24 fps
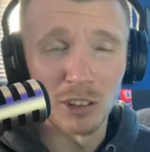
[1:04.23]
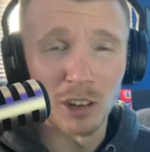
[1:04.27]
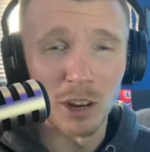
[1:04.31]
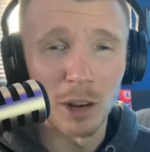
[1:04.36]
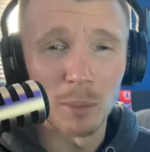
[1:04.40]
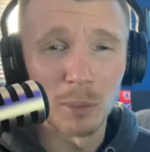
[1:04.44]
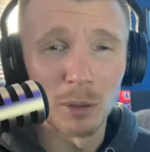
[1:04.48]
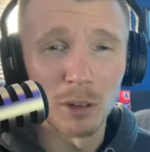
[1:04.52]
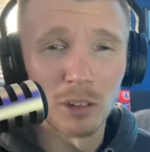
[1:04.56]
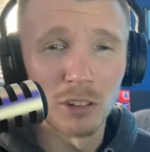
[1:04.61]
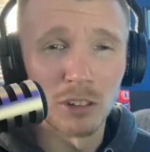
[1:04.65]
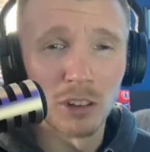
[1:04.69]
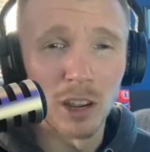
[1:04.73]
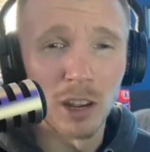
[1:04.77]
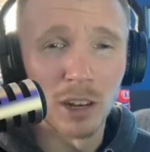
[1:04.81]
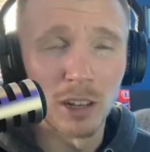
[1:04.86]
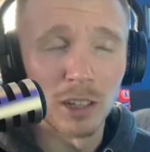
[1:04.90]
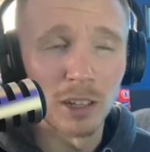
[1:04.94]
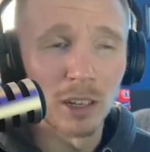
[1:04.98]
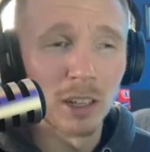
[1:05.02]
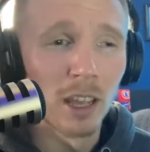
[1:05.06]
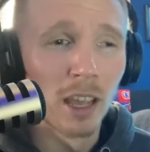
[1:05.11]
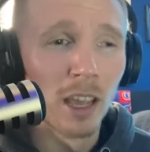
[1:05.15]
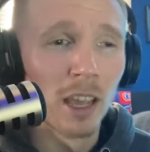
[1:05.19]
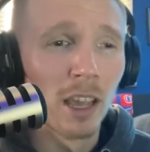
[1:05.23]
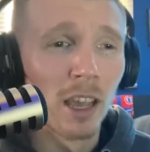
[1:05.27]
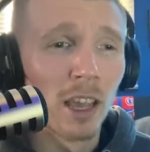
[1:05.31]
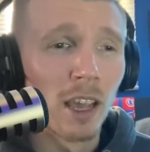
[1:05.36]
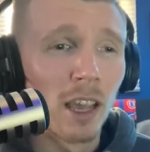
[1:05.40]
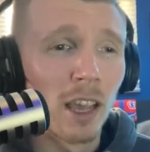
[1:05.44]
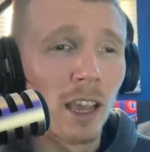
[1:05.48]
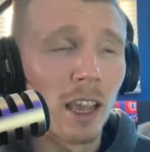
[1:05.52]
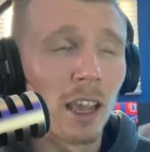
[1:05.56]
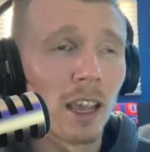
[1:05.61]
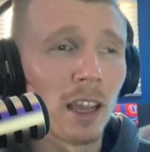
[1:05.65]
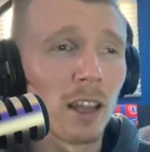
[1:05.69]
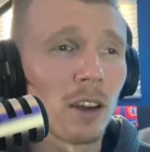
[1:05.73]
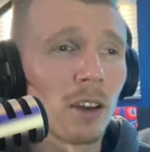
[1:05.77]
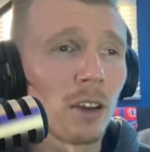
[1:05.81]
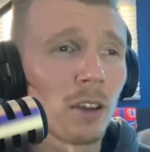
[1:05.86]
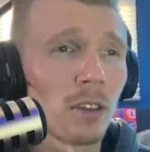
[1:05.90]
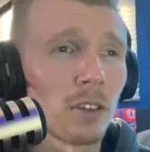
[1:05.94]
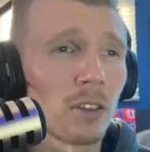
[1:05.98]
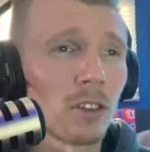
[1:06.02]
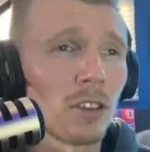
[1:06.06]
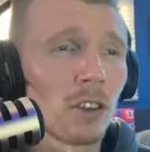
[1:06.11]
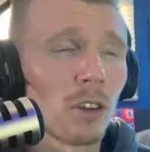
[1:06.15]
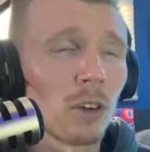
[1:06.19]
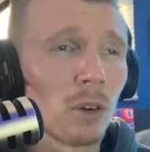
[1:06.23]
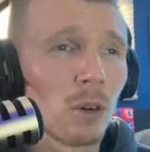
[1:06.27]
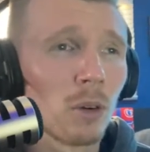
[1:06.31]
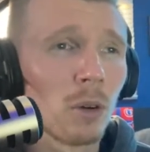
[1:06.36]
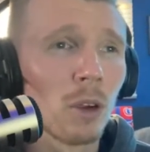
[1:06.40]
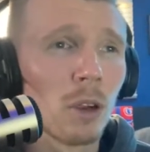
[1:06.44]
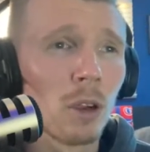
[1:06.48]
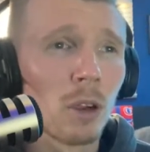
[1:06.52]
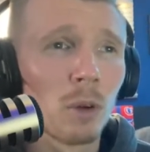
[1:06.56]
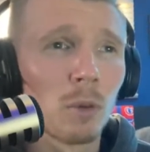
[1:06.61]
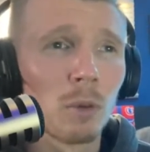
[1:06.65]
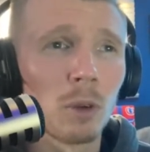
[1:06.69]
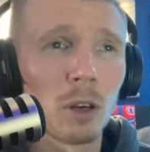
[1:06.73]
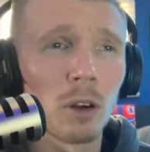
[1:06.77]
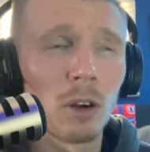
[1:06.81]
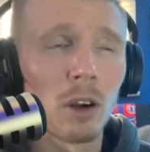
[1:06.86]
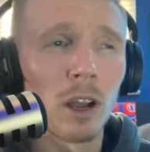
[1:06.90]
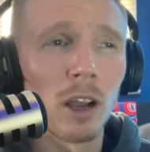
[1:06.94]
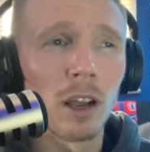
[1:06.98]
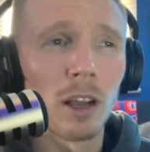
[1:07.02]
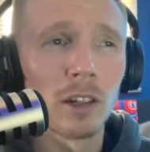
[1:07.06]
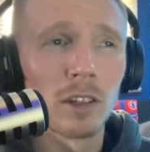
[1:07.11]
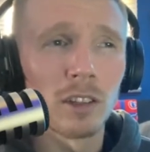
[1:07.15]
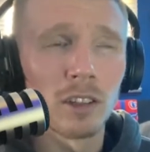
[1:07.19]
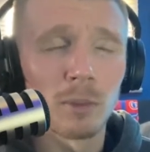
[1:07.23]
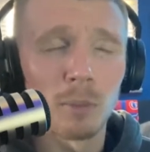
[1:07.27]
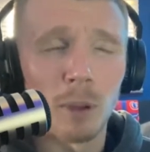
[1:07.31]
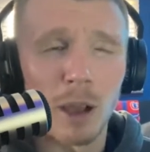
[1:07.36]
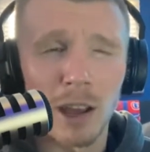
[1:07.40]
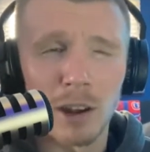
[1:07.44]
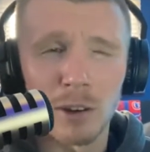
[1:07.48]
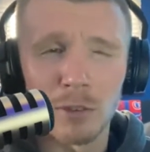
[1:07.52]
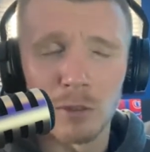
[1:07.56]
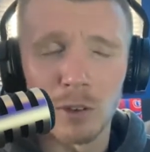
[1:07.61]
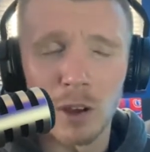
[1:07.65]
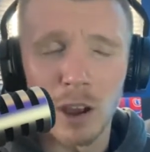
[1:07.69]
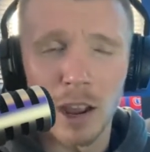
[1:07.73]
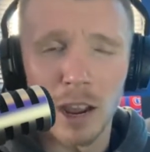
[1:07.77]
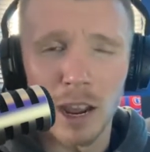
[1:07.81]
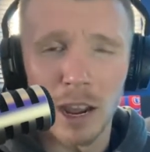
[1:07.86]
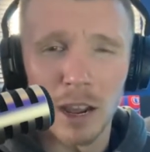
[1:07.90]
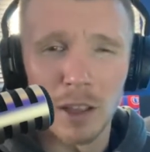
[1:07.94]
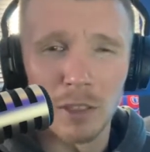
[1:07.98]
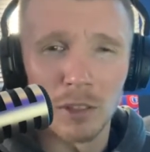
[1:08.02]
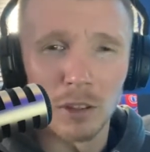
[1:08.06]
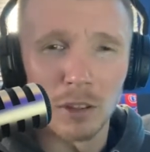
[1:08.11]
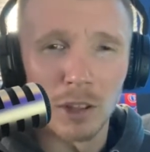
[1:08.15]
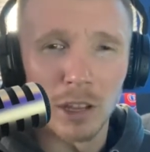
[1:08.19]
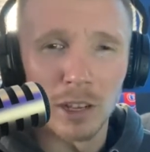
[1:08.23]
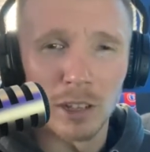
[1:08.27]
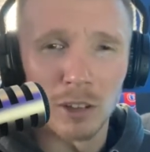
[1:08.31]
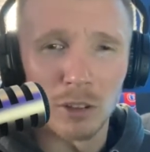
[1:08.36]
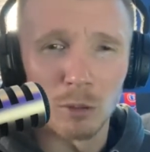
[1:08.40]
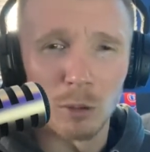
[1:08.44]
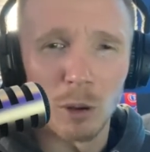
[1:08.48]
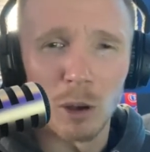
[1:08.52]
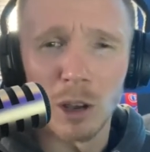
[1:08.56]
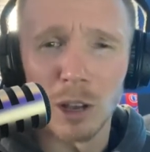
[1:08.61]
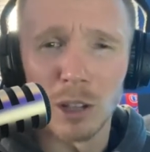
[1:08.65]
I appreciate it. And also, we are on Spotify and the like as well.